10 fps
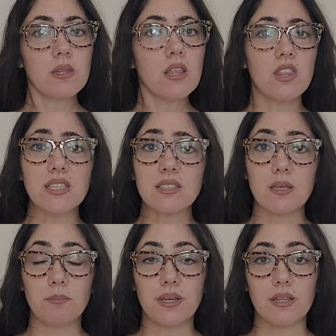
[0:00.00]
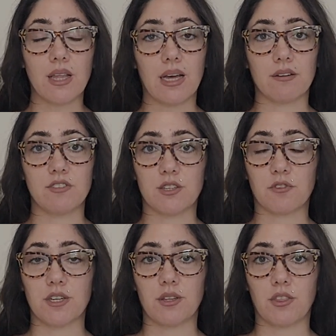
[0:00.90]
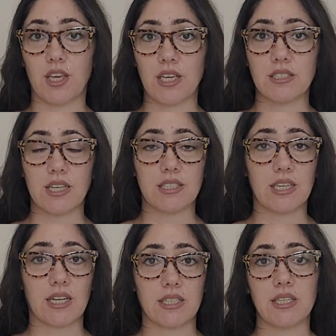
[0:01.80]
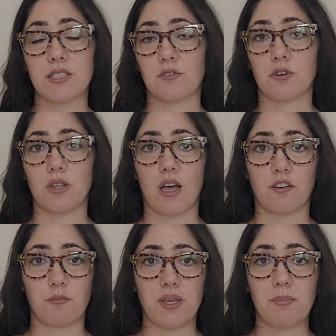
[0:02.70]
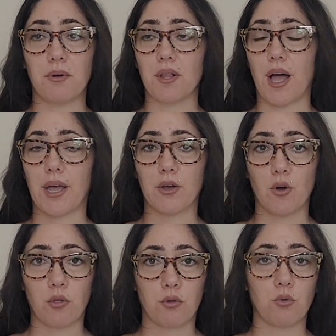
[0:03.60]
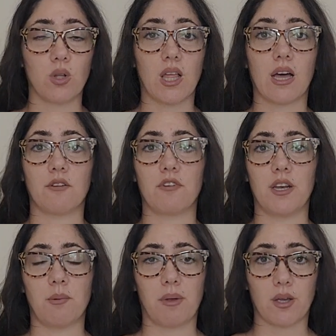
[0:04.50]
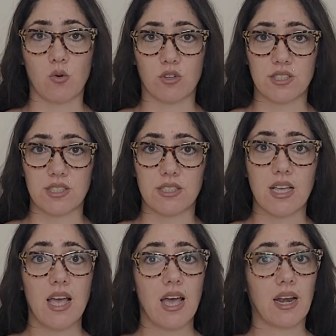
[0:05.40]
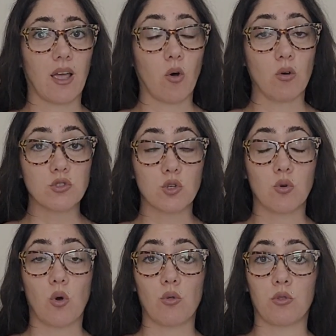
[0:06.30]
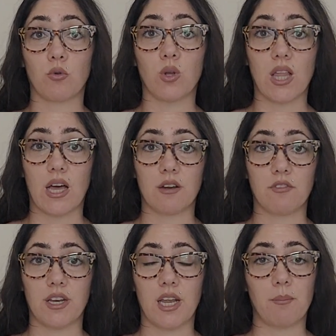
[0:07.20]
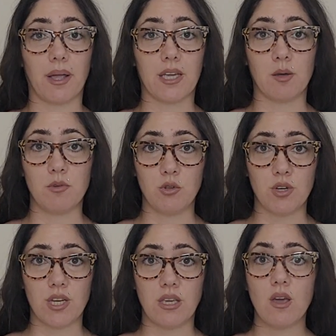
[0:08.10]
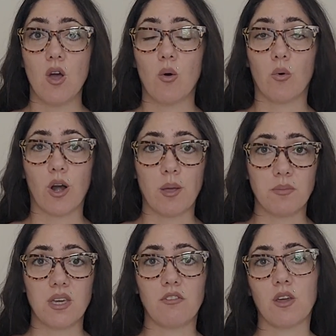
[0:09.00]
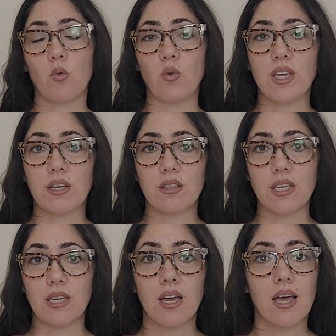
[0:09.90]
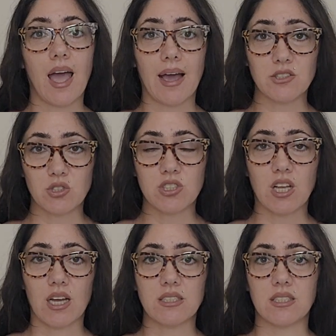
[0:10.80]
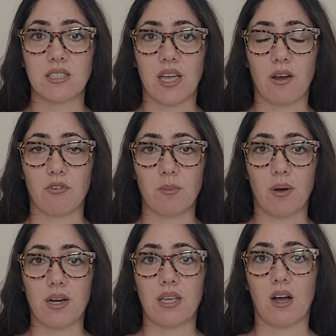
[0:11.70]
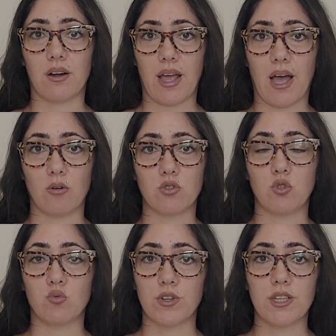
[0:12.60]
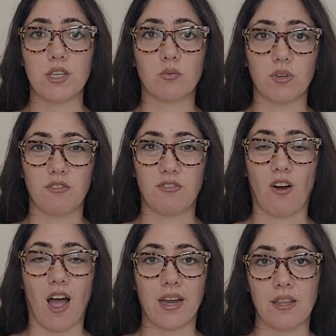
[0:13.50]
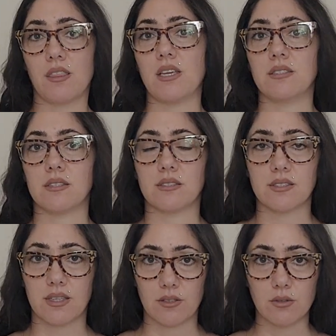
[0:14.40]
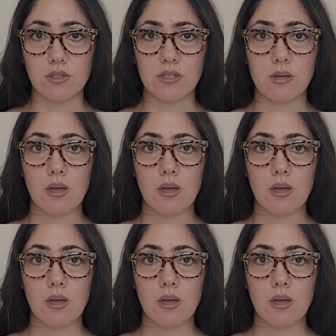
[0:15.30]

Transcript: This can be a lot of different things and techniques for a lot of people. I go through a lot of it in my courses, and I also go through a lot of it in my community, where I'm giving weekly exercises to everybody on how to really refine these skills.